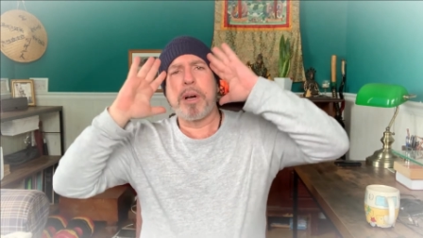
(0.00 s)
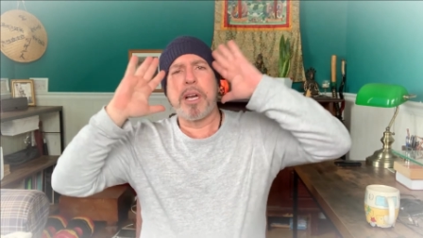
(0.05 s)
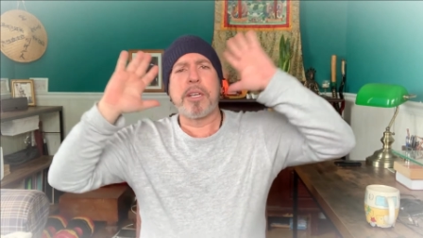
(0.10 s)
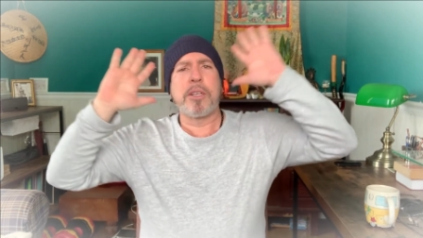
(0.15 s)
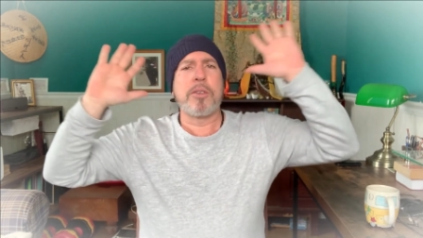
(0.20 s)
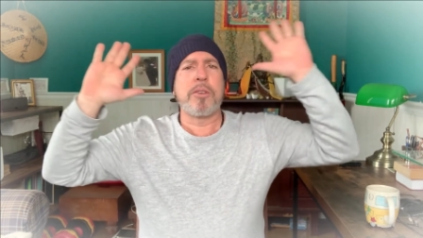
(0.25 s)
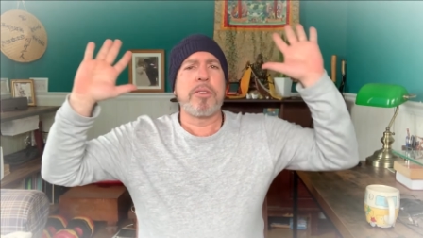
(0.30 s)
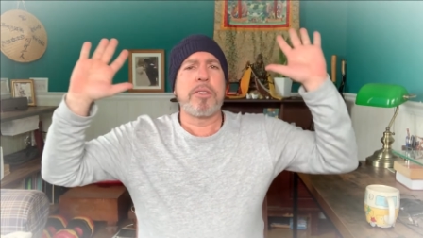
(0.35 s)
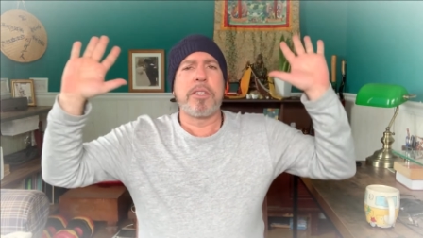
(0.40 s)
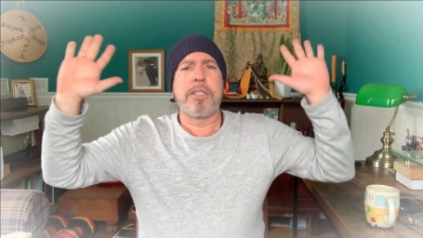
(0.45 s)
my
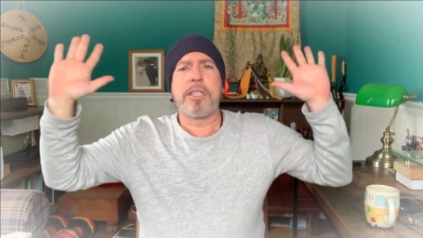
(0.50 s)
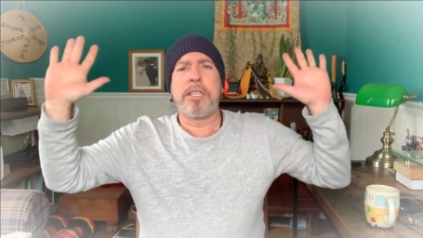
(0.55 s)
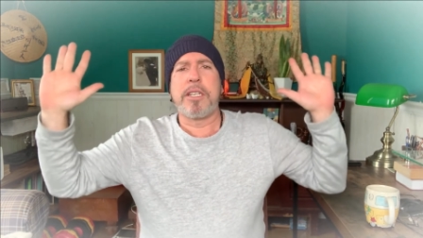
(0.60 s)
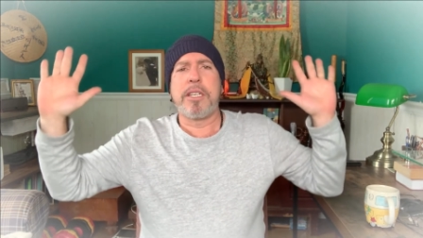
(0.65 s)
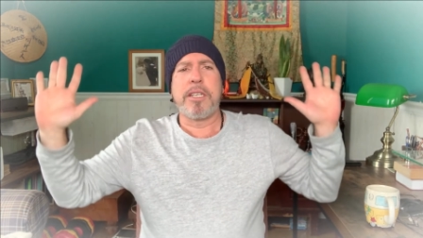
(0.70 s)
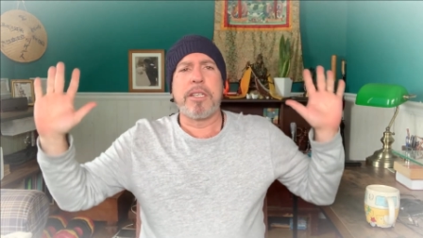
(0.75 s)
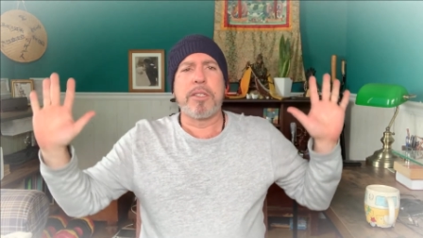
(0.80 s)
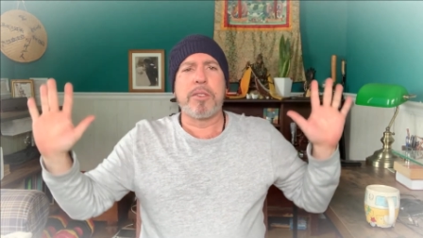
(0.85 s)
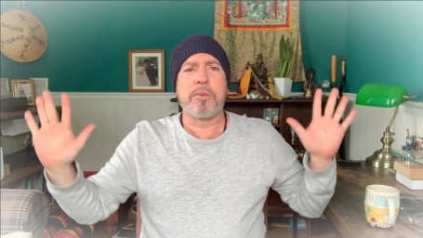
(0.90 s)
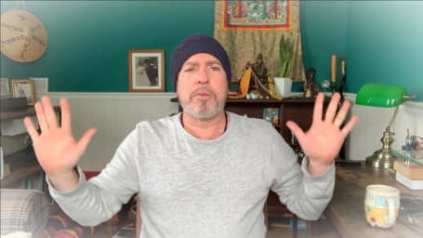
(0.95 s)

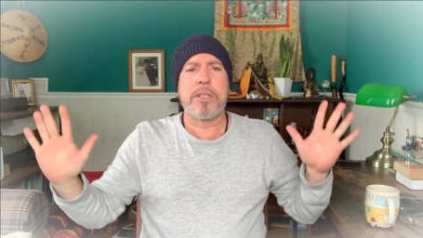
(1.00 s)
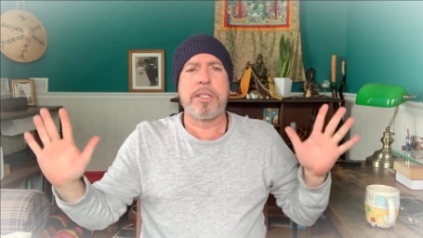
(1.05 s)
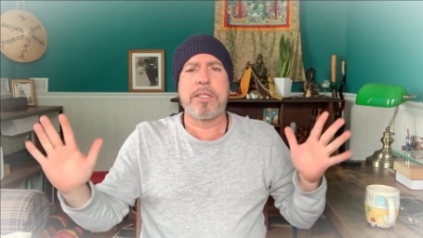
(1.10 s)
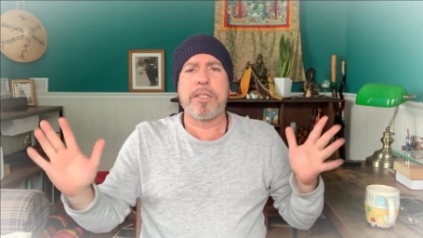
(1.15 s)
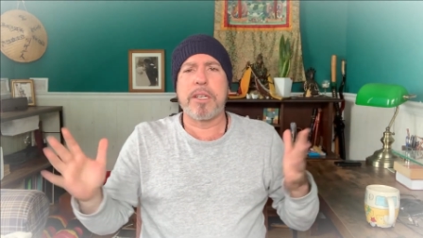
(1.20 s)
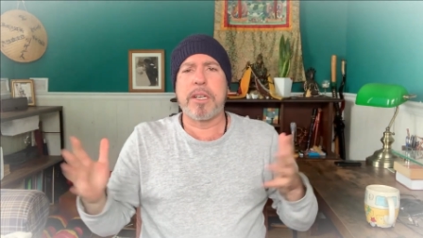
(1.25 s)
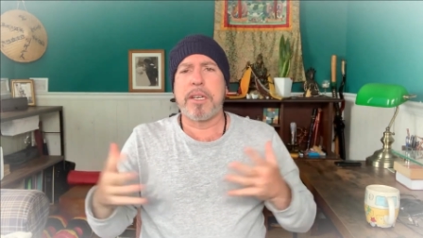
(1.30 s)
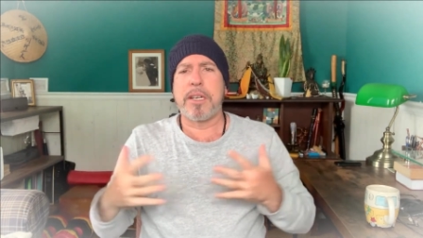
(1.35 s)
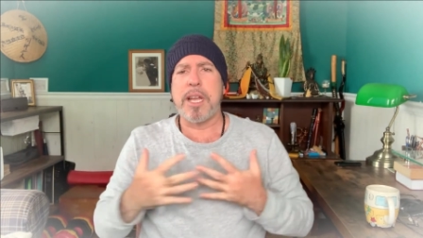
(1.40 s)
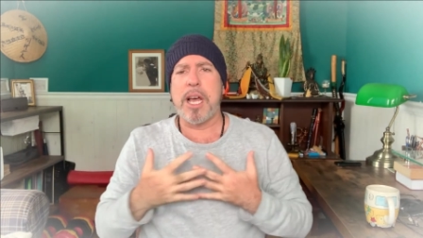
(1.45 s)
Kundalini has
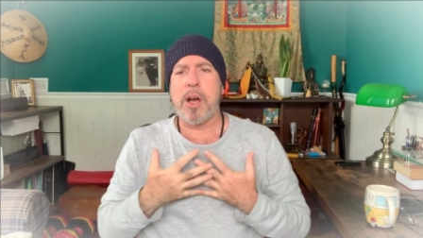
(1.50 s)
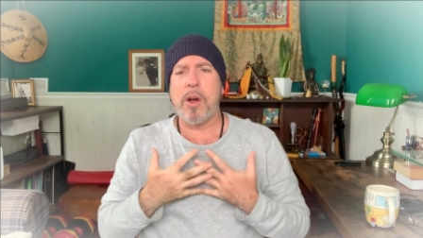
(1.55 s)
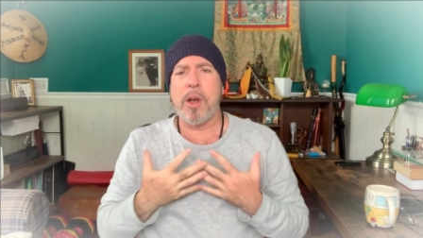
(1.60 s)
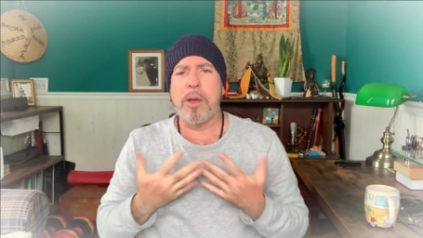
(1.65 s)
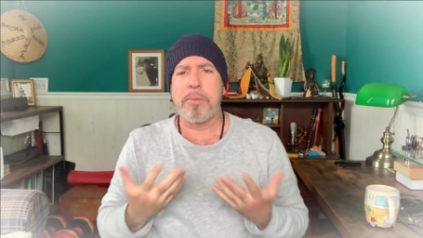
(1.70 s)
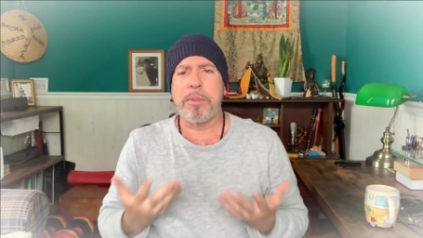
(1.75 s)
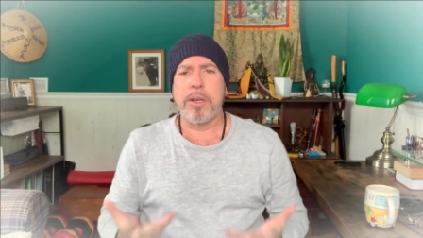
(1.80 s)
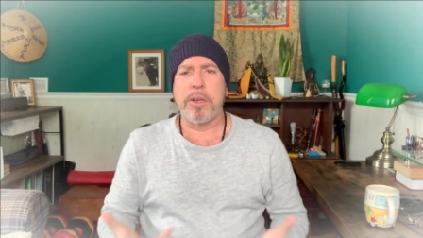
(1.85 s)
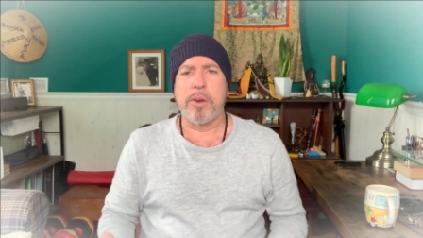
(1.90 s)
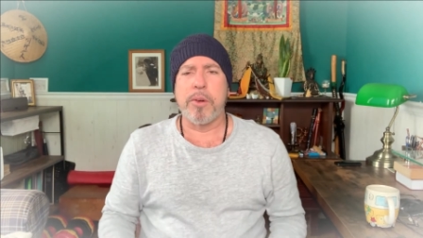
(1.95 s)
risen and now
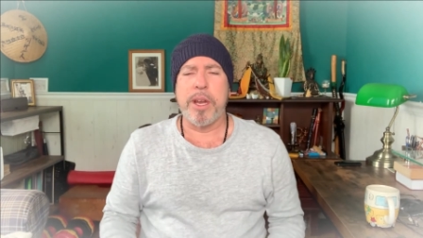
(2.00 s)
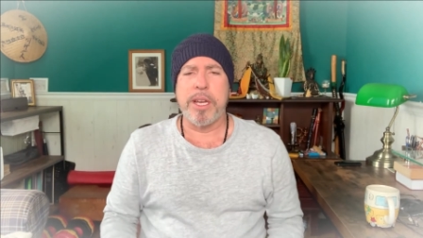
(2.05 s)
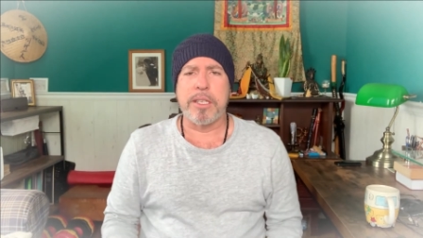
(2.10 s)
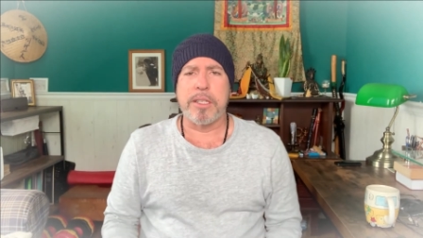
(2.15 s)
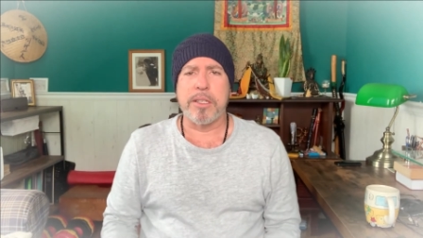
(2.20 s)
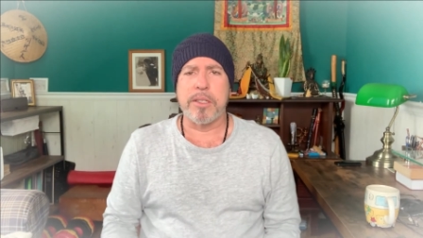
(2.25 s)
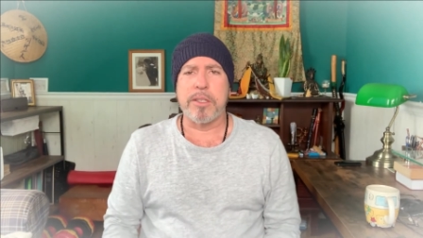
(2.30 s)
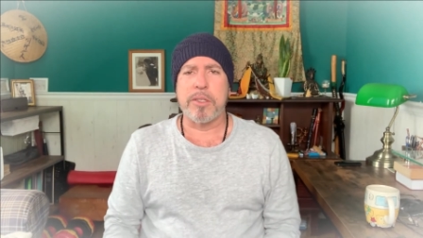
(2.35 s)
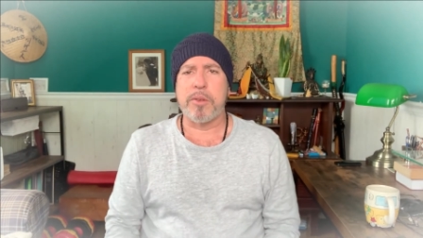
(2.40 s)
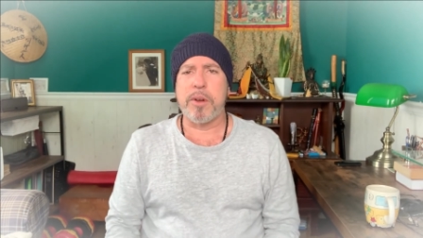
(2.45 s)
I'm in great
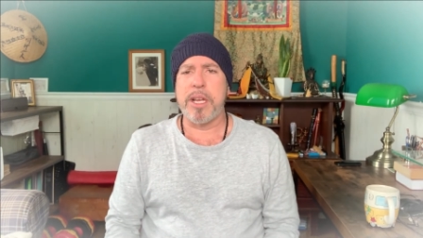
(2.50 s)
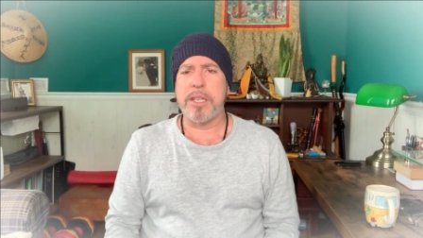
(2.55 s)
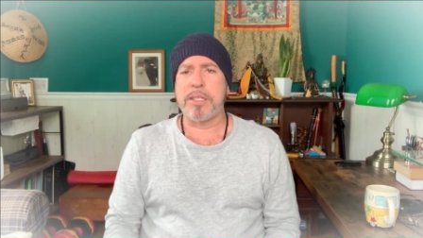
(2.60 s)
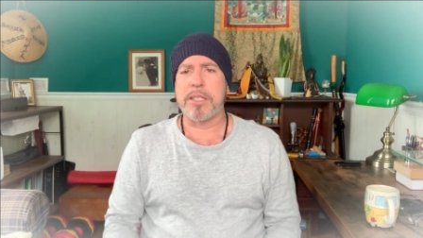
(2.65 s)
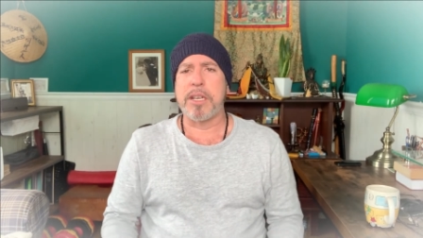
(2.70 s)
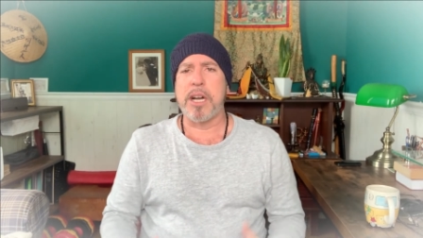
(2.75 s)
distress.